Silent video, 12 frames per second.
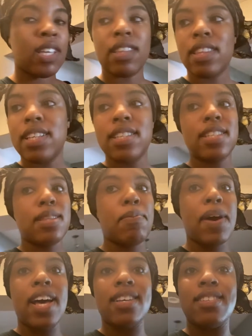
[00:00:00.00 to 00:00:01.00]
this is the
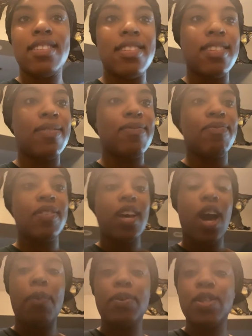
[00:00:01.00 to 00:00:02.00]
best
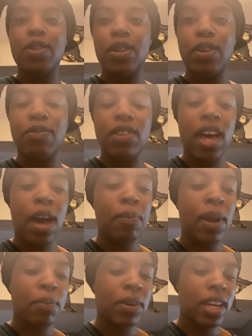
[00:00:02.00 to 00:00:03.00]
opportunity for that.
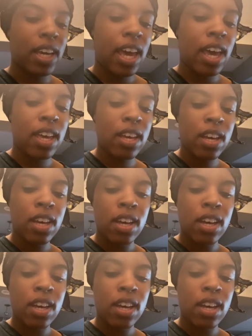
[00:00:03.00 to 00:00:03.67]
But I'm gonna get